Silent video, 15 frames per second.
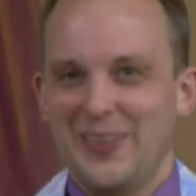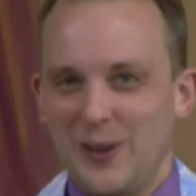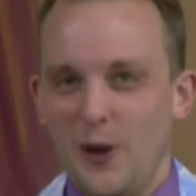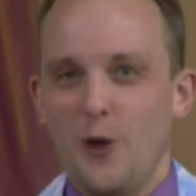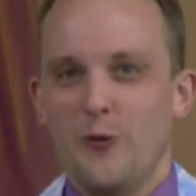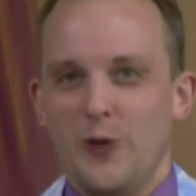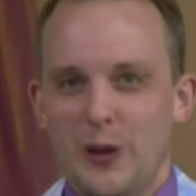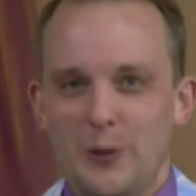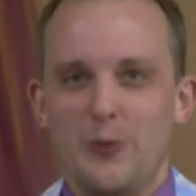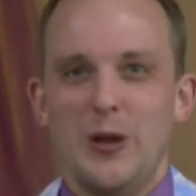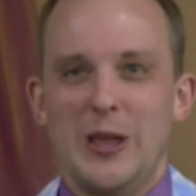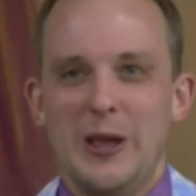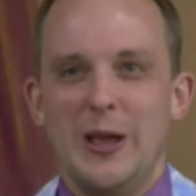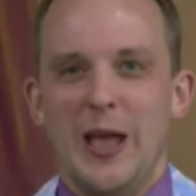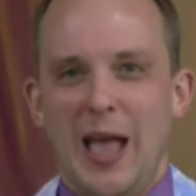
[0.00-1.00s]
With COVID,
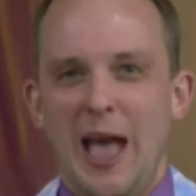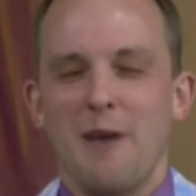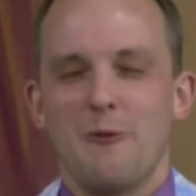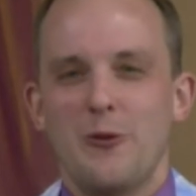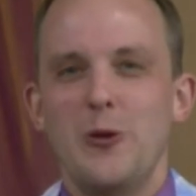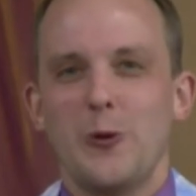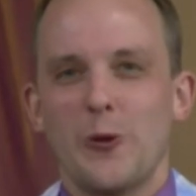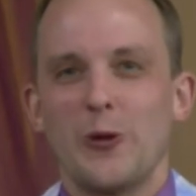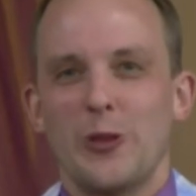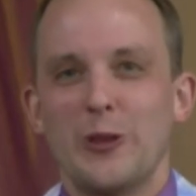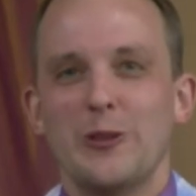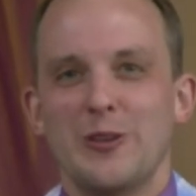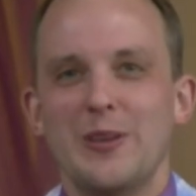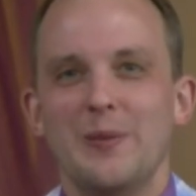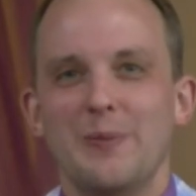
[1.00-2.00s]
we have fewer
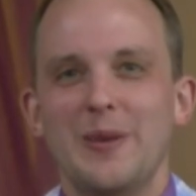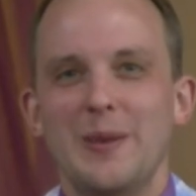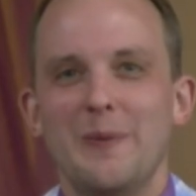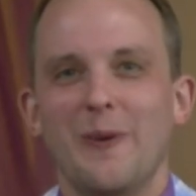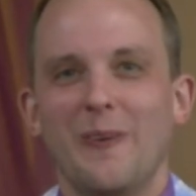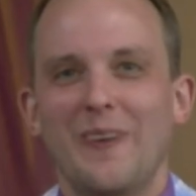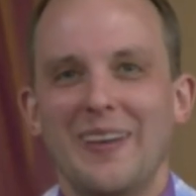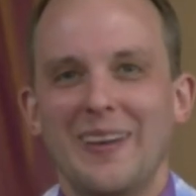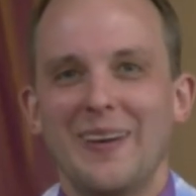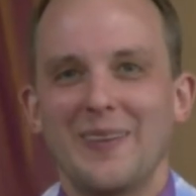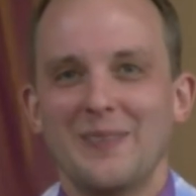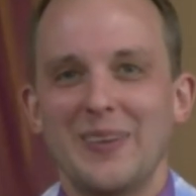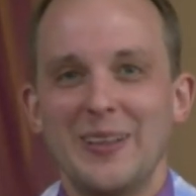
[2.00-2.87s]
than 10 people here,